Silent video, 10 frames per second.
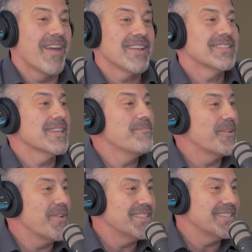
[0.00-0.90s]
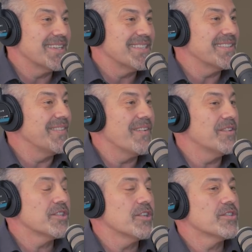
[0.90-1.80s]
not sleeping raises insulin
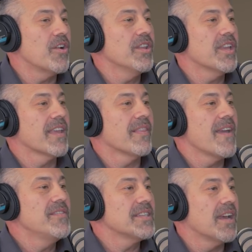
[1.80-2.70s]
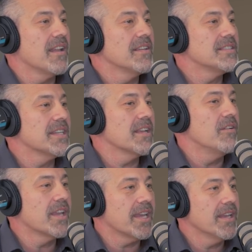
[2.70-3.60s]
levels so you start looking at lifestyle and saying
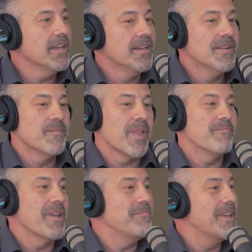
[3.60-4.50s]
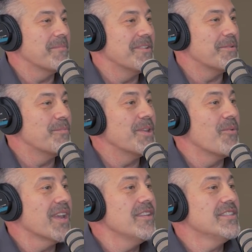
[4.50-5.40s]
okay like ben bikman from
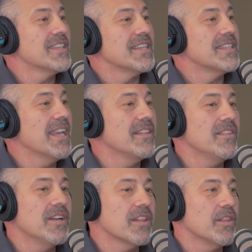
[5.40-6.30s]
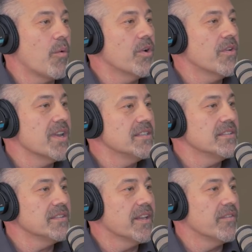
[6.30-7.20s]
byu says hey look lower your
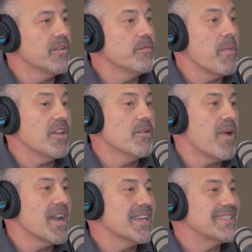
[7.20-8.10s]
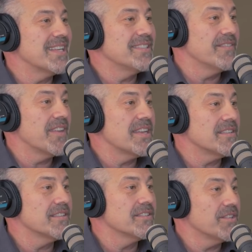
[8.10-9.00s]
insulin level make your body as sensitive to
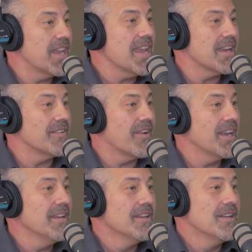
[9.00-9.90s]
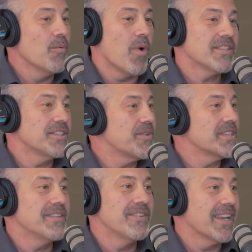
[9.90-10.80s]
insulin as you can right yeah. watch the
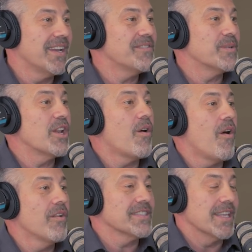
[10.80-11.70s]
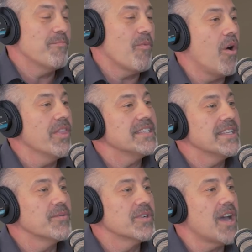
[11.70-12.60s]
stress level get enough sleep uh, all these
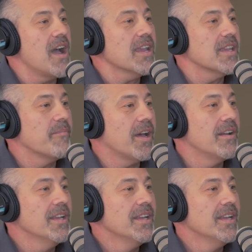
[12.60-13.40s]
things we're talking about